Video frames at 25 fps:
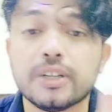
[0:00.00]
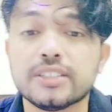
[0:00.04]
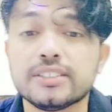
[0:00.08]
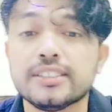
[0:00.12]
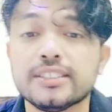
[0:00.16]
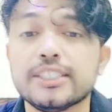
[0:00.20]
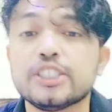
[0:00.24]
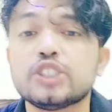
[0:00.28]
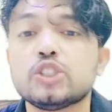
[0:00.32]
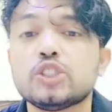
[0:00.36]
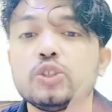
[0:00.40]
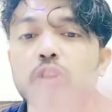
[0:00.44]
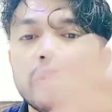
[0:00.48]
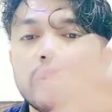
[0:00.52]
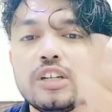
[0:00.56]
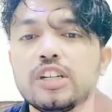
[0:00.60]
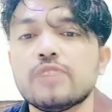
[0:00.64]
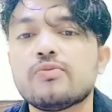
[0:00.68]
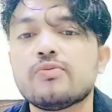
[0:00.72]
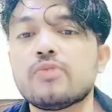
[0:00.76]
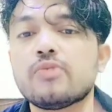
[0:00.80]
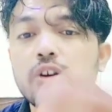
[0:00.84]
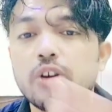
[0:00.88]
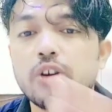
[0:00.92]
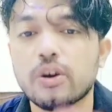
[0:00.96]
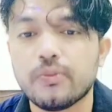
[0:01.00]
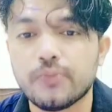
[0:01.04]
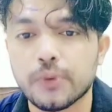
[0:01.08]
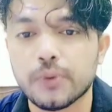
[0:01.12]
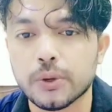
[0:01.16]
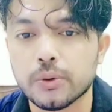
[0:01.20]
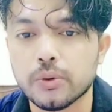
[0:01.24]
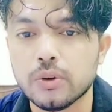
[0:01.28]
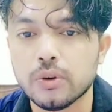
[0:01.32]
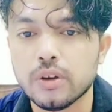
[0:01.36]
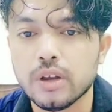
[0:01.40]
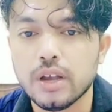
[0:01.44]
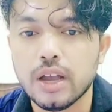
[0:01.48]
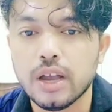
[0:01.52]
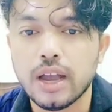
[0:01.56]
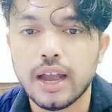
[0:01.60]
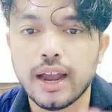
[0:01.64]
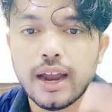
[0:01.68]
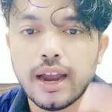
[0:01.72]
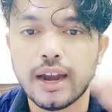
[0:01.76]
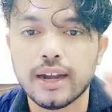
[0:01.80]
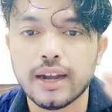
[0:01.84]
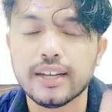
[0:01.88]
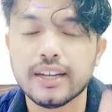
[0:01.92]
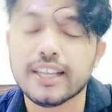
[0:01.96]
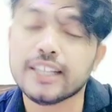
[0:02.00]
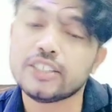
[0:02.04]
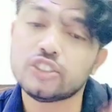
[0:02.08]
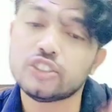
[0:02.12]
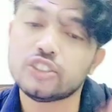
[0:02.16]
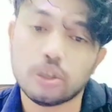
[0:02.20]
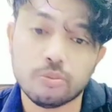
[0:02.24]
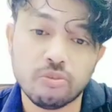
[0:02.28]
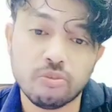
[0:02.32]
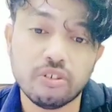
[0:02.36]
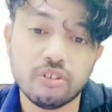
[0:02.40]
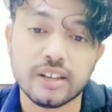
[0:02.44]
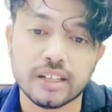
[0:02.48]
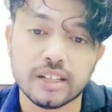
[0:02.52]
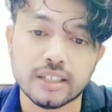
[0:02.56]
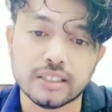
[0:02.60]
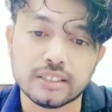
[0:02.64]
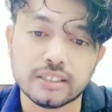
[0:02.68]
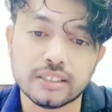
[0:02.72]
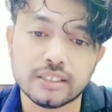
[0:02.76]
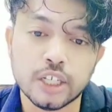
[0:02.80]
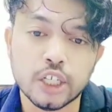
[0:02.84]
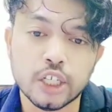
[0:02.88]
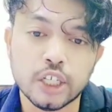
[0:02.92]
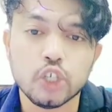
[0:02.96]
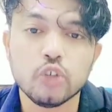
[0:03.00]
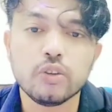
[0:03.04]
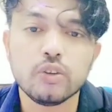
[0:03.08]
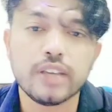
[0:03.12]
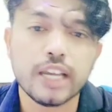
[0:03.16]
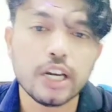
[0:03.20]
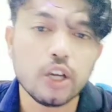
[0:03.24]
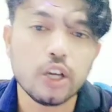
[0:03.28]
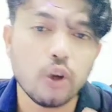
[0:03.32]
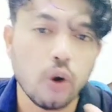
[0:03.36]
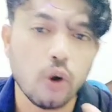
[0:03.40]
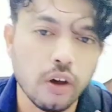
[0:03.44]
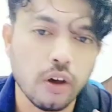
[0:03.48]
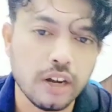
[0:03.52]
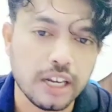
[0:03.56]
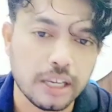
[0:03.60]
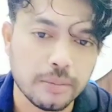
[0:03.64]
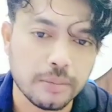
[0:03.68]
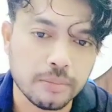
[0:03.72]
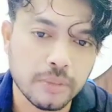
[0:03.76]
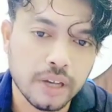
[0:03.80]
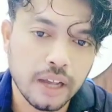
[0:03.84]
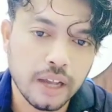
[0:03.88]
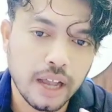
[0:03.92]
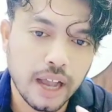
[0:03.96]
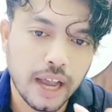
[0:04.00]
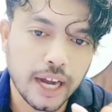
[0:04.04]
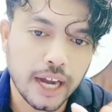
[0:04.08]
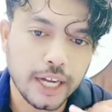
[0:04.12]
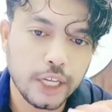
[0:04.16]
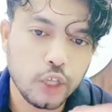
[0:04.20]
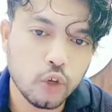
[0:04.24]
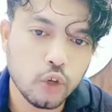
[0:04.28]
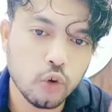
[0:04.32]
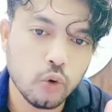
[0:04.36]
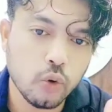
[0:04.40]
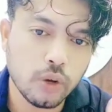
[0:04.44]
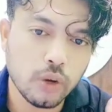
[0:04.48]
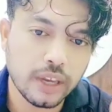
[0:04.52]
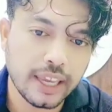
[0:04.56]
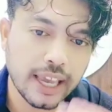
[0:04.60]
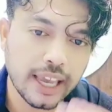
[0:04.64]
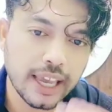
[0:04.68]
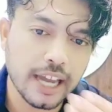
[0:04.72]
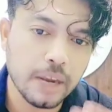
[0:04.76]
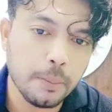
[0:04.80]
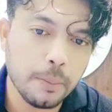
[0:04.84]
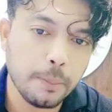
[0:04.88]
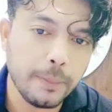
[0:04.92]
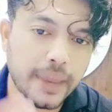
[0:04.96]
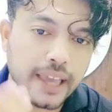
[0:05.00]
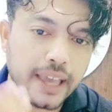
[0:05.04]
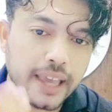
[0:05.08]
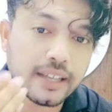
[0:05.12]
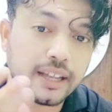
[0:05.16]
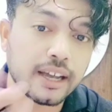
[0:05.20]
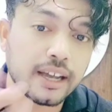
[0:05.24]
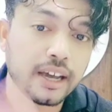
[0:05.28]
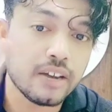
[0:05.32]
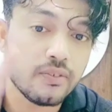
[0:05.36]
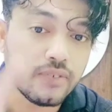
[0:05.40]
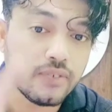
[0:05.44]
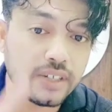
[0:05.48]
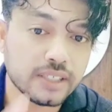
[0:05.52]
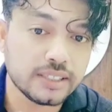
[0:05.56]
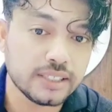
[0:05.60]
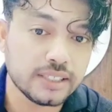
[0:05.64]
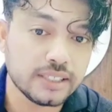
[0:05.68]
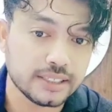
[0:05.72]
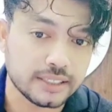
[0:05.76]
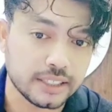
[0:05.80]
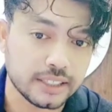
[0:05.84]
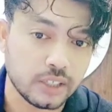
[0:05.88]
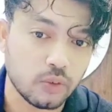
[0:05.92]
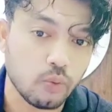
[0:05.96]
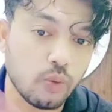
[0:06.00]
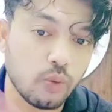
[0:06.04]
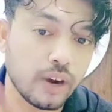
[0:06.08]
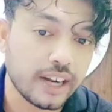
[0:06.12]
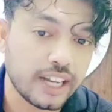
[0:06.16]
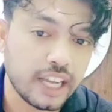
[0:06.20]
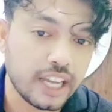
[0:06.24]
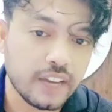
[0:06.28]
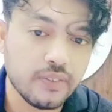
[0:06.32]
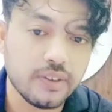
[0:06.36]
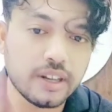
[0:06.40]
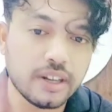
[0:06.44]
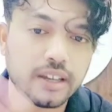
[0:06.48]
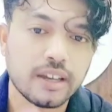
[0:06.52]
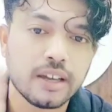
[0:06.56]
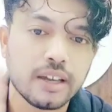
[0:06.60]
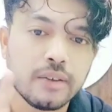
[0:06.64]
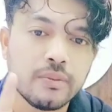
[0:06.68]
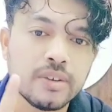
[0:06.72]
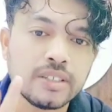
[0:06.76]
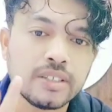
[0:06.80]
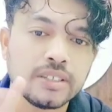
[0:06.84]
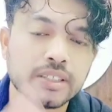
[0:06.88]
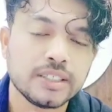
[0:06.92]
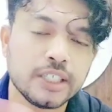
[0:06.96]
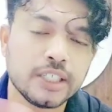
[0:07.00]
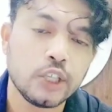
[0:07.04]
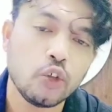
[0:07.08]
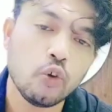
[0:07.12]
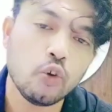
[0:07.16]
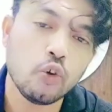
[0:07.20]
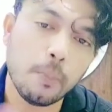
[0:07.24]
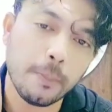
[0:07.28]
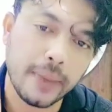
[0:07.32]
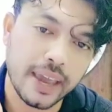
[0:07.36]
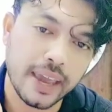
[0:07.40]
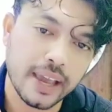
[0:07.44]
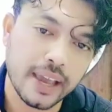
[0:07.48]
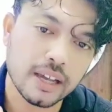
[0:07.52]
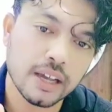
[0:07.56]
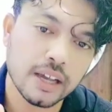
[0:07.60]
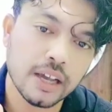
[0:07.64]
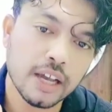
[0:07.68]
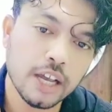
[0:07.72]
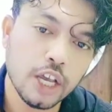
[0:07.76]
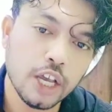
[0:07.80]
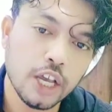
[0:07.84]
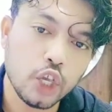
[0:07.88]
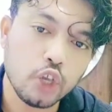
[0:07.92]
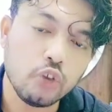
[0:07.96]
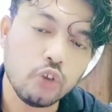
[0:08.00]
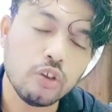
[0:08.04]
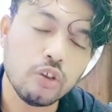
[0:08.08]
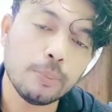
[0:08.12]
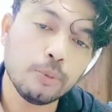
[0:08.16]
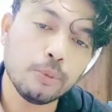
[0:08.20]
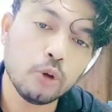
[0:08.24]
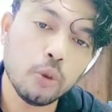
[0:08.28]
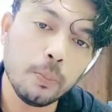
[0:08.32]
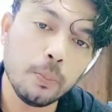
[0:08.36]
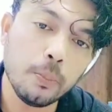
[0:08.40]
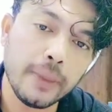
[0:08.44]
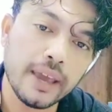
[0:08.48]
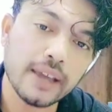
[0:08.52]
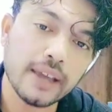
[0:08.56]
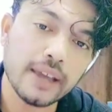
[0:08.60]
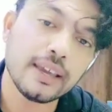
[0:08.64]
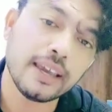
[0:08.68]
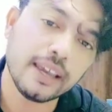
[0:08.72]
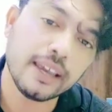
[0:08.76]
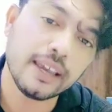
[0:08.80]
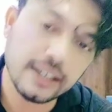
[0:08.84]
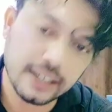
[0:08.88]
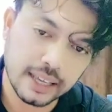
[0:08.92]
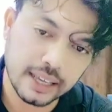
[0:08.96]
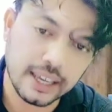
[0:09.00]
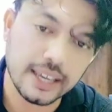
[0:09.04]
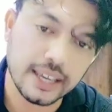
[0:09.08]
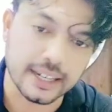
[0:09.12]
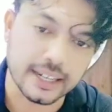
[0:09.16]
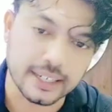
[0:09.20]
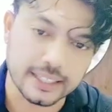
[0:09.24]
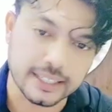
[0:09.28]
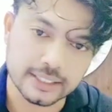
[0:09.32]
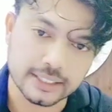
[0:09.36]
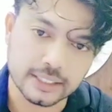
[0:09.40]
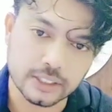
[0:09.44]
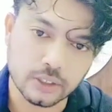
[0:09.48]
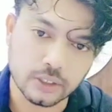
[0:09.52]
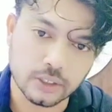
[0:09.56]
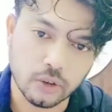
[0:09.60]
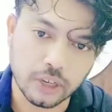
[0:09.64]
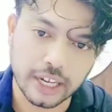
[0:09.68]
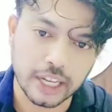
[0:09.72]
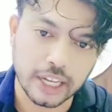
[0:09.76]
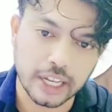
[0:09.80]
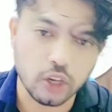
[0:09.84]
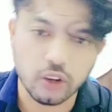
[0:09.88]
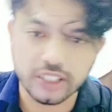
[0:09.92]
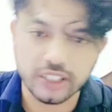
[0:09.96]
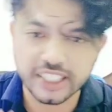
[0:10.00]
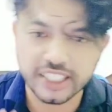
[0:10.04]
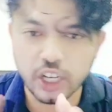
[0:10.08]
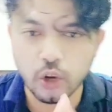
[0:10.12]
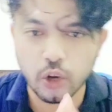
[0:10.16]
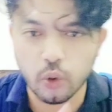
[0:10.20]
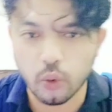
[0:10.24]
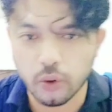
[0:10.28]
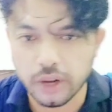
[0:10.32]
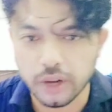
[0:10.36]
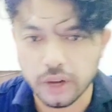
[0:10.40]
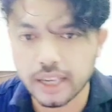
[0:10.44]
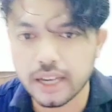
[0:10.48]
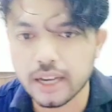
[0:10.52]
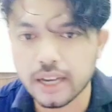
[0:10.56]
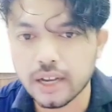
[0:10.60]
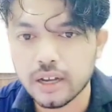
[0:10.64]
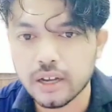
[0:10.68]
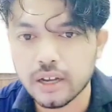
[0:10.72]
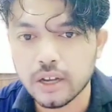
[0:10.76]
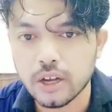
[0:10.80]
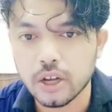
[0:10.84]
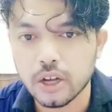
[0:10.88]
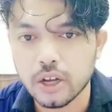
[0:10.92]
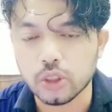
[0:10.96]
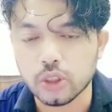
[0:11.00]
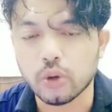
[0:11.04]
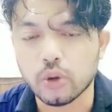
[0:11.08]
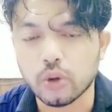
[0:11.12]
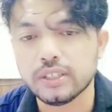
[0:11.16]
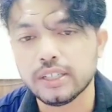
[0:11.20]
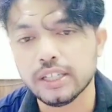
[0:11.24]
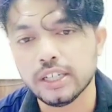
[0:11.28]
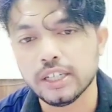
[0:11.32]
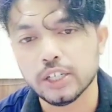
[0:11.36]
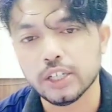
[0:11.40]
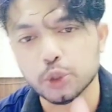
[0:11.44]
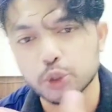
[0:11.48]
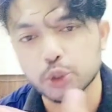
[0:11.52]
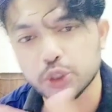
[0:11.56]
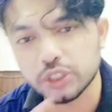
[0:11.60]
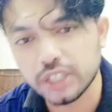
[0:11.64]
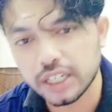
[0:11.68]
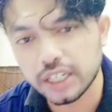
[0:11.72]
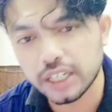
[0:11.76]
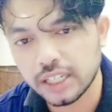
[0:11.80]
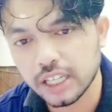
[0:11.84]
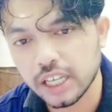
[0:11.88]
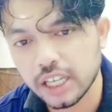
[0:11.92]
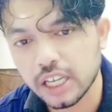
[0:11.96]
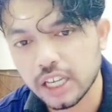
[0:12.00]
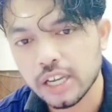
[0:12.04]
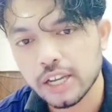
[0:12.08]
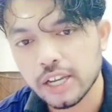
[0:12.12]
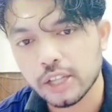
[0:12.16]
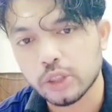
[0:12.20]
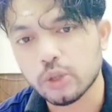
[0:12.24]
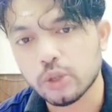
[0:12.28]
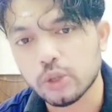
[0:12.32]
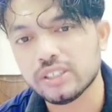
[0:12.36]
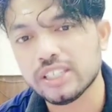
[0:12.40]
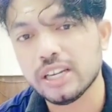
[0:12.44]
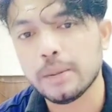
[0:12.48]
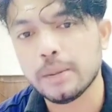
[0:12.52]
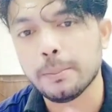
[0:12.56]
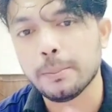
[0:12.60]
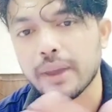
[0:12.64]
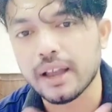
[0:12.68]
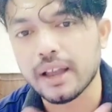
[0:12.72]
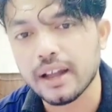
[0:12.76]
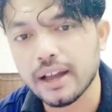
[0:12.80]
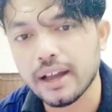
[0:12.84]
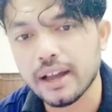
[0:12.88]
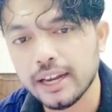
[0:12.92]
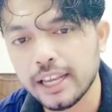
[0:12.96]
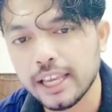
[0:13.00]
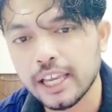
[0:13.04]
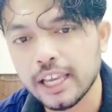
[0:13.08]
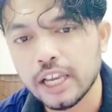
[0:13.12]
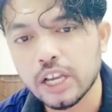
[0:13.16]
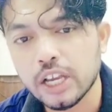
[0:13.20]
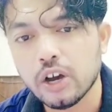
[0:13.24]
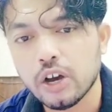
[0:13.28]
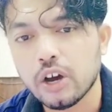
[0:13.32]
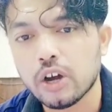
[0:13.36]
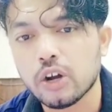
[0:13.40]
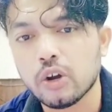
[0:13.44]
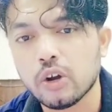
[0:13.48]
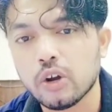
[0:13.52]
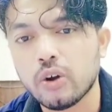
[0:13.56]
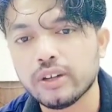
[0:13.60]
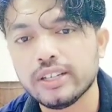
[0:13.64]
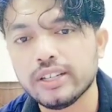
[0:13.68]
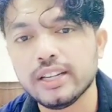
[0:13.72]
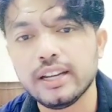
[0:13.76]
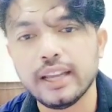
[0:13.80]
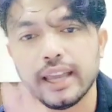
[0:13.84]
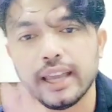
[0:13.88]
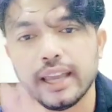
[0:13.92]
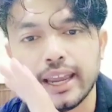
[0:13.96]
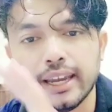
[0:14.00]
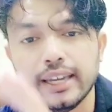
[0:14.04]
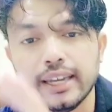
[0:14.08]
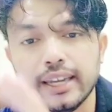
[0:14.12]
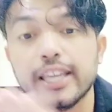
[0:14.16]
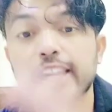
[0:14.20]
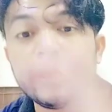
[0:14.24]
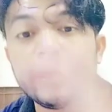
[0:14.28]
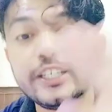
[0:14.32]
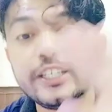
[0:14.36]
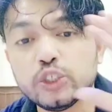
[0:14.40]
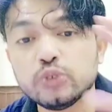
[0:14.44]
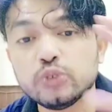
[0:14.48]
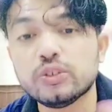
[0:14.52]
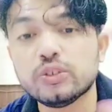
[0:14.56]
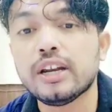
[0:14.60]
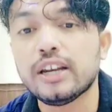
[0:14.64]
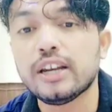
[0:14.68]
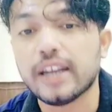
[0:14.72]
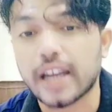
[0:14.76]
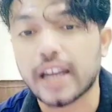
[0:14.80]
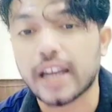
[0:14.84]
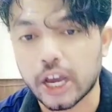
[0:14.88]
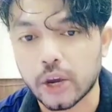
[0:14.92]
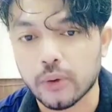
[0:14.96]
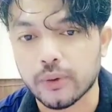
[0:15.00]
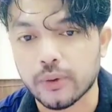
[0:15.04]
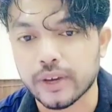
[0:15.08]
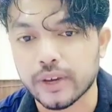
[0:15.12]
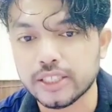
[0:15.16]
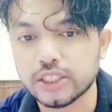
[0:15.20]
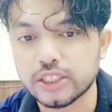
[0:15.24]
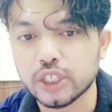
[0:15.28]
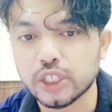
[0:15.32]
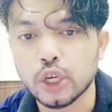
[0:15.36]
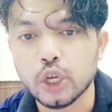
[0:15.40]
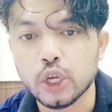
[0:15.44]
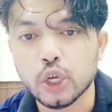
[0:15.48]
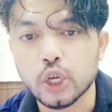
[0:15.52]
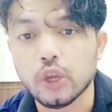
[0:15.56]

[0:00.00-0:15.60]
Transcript: person is not in front of you and he is somewhere else, you can call him and you can make conversation. Whatever conversation you make, you have to make in English. Okay, not in Odia, not in Gujarati, not in Bengali, or not in any regional language.